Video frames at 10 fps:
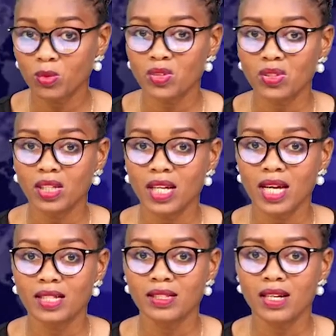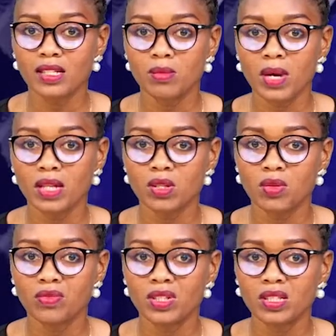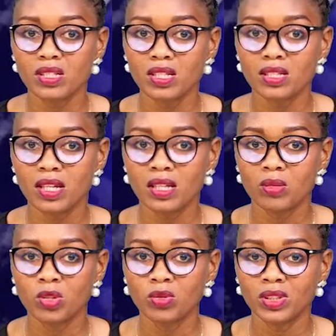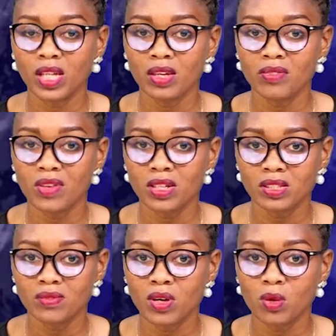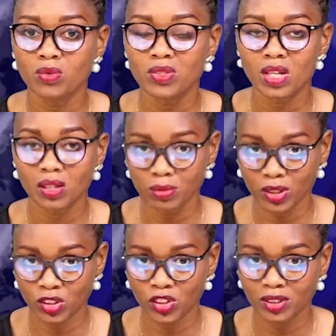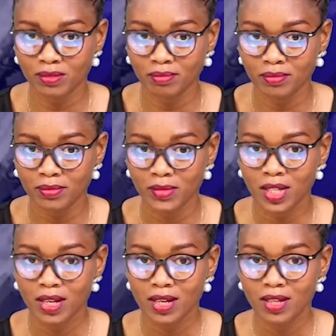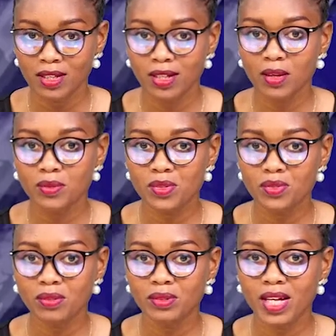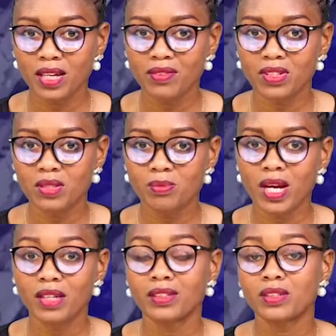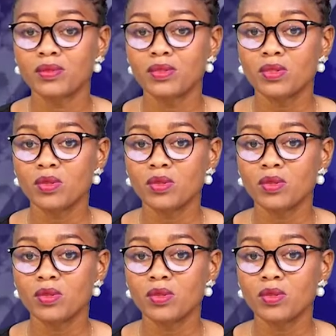was organized as part of this year's Ekimogun Day Festival celebration. Girls from diverse backgrounds